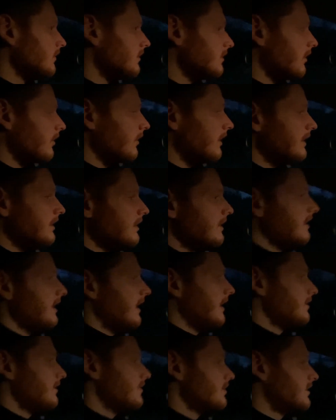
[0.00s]
So
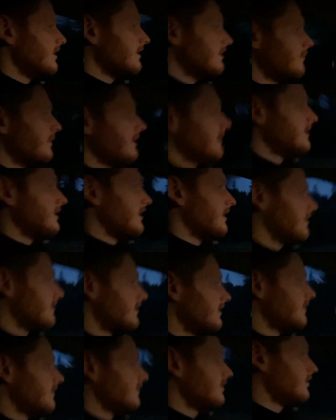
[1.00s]
it just doesn't make
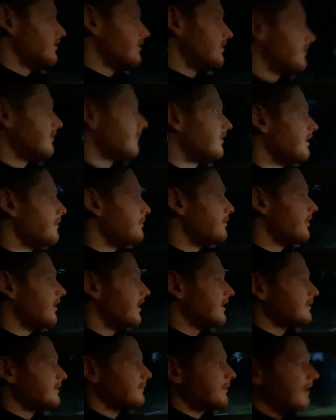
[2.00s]
sense. Keep your
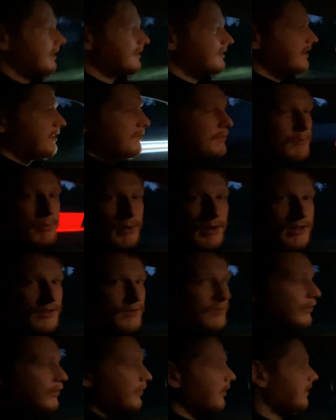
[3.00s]
Xbox, keep your
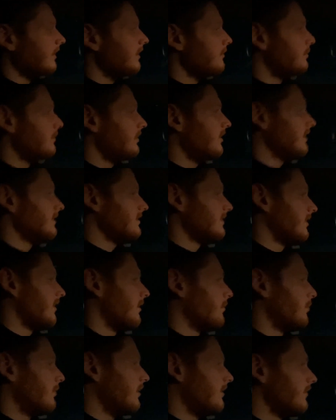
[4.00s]
PS4, keep your
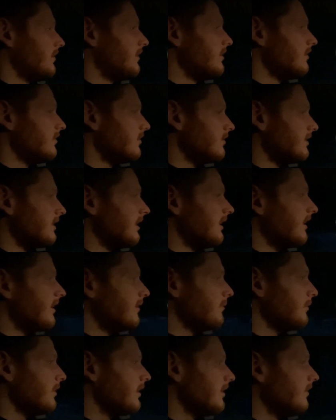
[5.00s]
desktop, whatever you use to
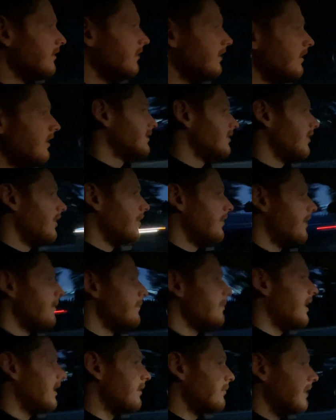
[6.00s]
game on. So anyway,
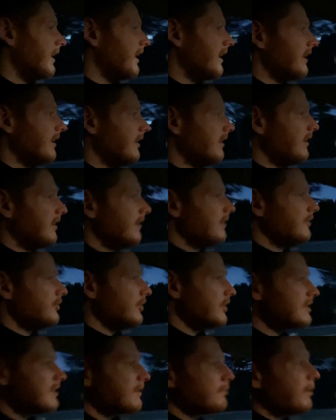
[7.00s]
bottom line,
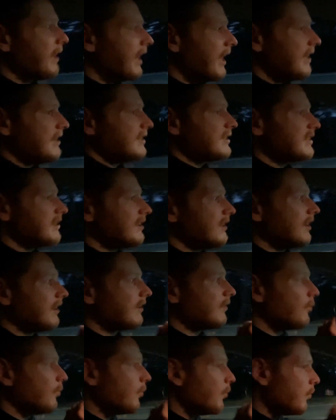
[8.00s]
just depends
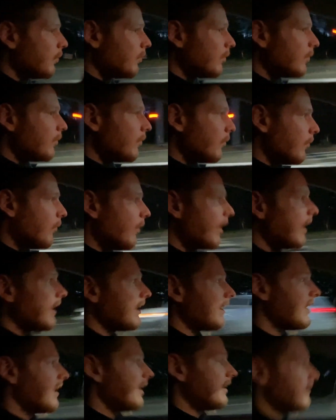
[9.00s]
on
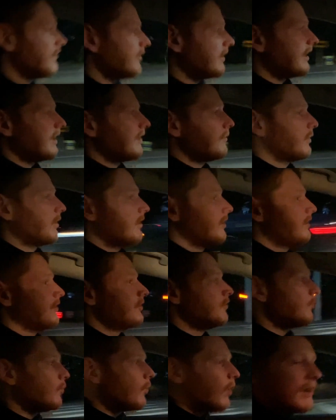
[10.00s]
what kind of a gamer are
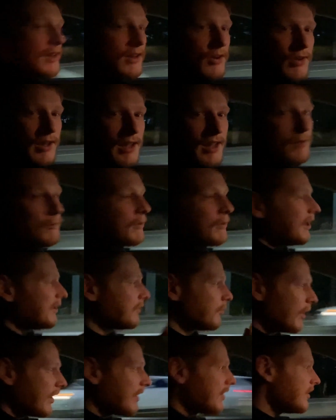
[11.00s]
you. What do you game
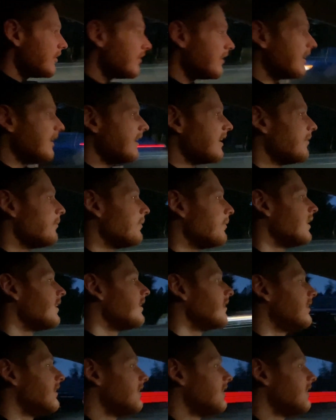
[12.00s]
on? Where do you game?